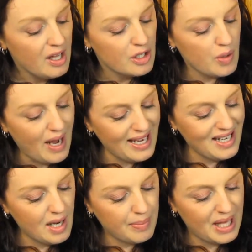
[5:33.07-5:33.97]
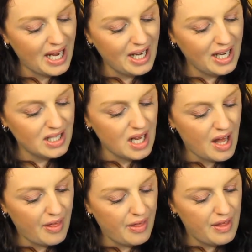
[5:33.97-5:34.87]
So, I ended up getting
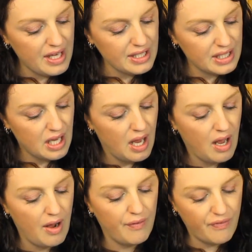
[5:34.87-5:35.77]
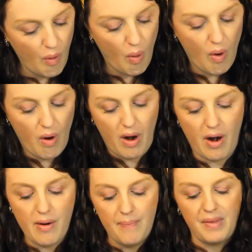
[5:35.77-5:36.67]
this
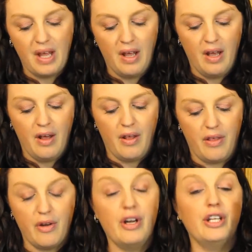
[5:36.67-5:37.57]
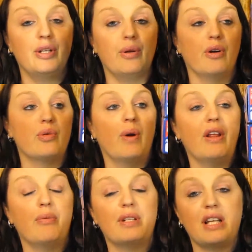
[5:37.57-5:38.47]
for 32 or
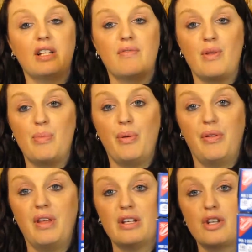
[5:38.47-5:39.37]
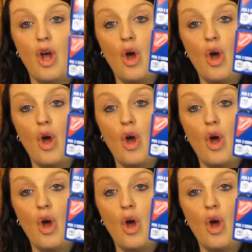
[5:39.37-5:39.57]
23 cents for the both of these.